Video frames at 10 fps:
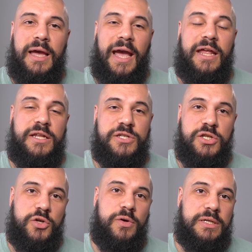and its
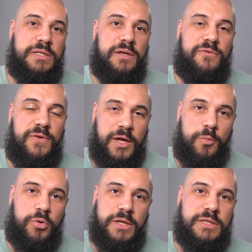newest
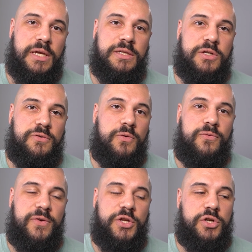fingerprint sensor
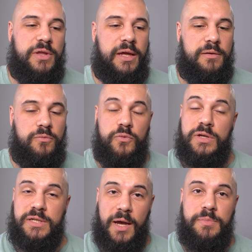feature that
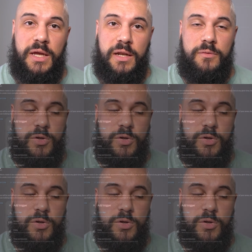was updated,